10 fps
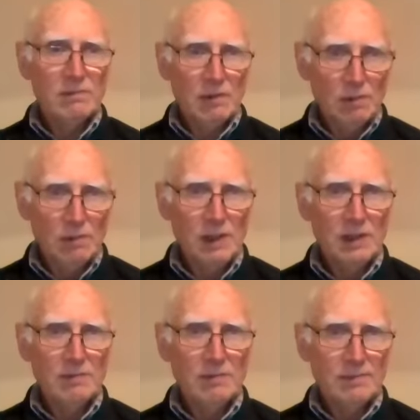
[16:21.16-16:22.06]
Boy, I mm.
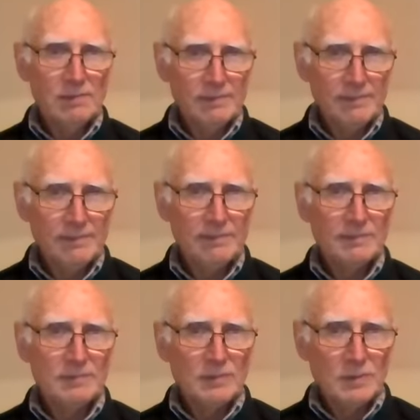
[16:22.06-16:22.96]
wish someone knew what I
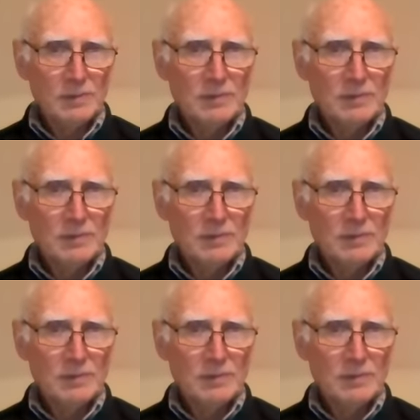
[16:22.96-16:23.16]
just said.